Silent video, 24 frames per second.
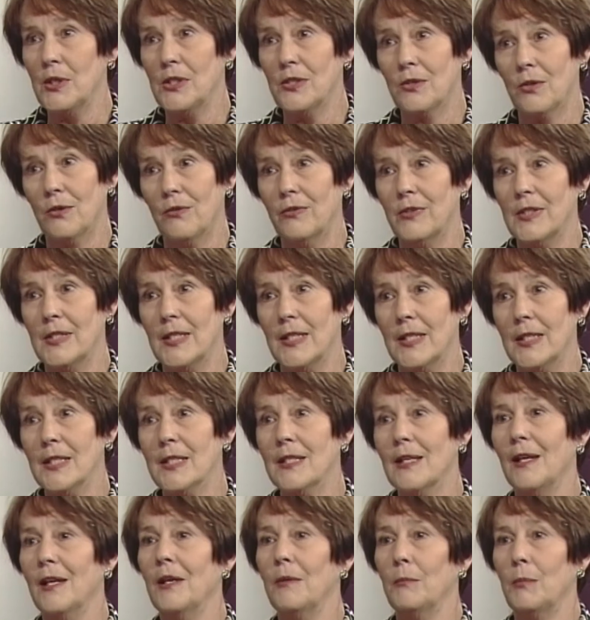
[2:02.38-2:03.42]

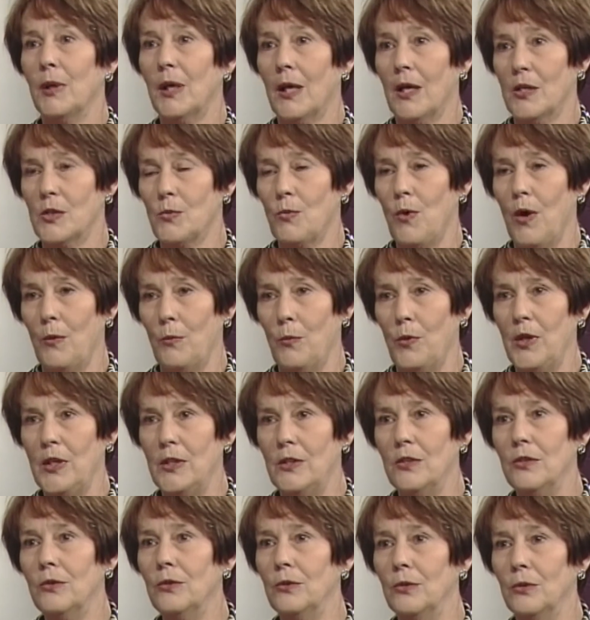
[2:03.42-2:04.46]
Services, because what we
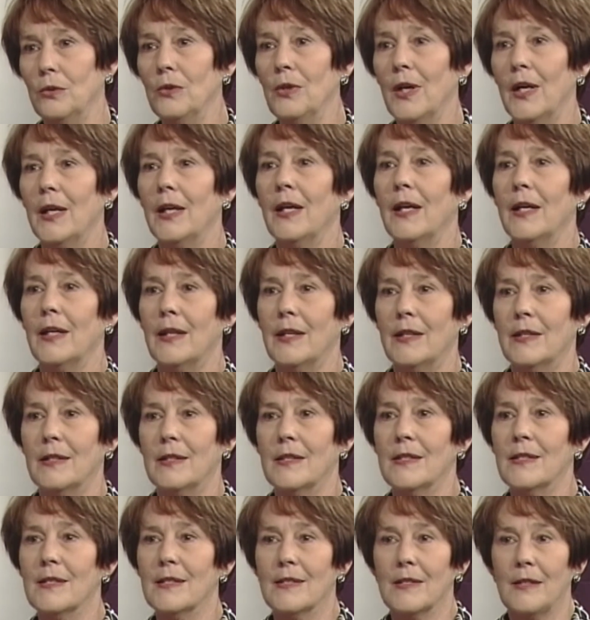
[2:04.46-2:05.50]
do
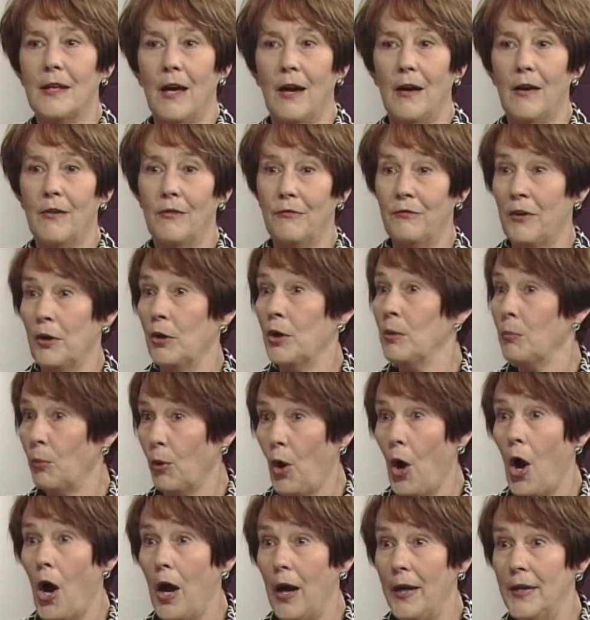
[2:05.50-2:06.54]
is very
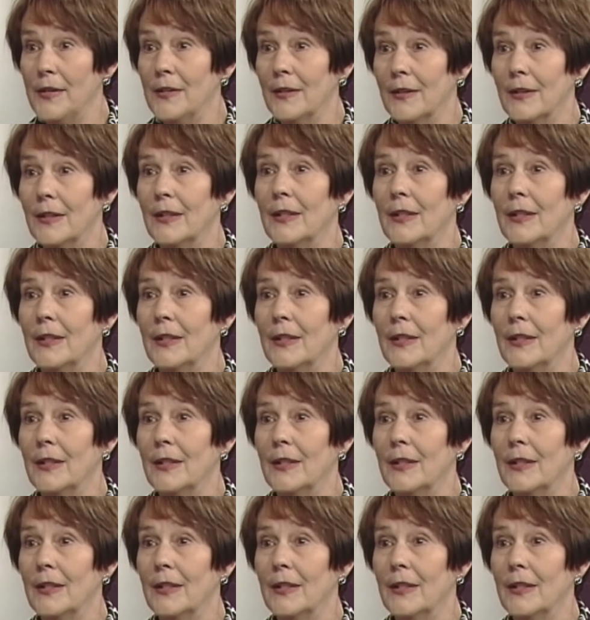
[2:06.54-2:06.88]
broad.